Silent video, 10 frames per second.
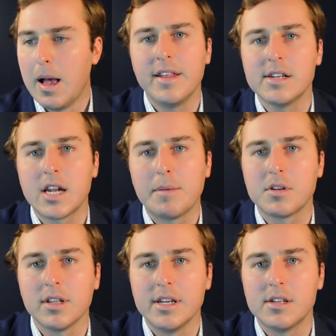These types
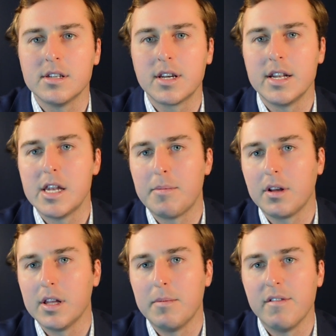of leases can
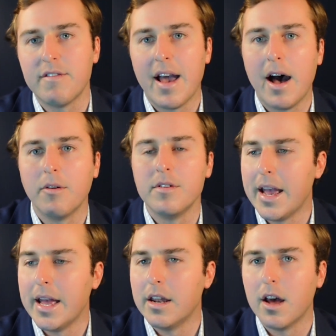typically be found
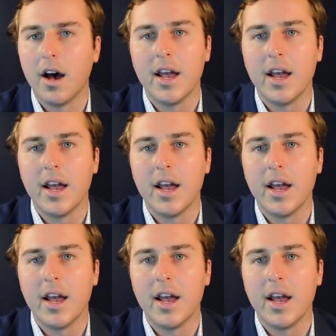in